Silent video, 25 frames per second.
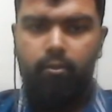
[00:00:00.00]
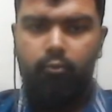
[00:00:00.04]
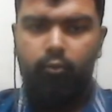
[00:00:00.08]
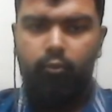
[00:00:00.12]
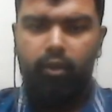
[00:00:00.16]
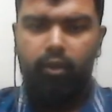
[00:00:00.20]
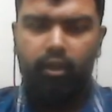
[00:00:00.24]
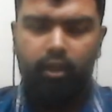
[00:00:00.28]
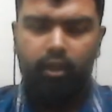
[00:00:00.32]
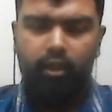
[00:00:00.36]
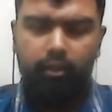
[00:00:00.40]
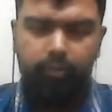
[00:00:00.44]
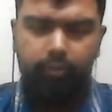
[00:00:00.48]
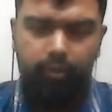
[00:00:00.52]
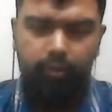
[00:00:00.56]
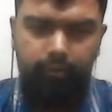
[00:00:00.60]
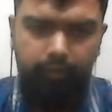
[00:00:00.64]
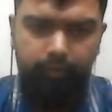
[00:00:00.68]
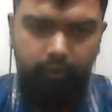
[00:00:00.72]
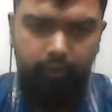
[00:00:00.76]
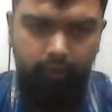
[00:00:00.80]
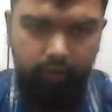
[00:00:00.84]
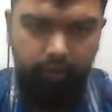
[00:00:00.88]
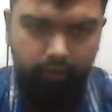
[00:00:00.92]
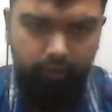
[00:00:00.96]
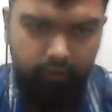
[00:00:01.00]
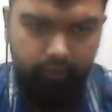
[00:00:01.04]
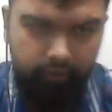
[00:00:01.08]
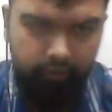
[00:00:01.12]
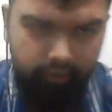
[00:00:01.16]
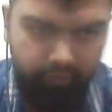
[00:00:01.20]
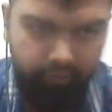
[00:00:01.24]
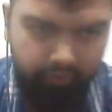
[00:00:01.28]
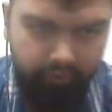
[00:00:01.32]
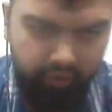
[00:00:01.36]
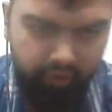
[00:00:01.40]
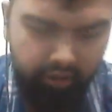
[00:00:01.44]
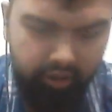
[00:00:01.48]
Well, I mean,
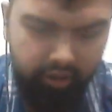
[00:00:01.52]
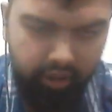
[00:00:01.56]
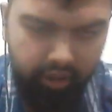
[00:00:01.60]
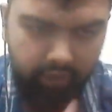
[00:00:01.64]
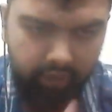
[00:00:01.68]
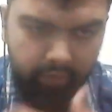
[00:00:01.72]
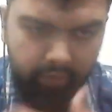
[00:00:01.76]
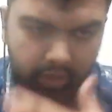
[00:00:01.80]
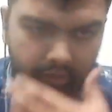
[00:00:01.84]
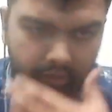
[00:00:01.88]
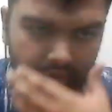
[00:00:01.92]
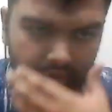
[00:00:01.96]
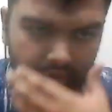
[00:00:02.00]
the first time I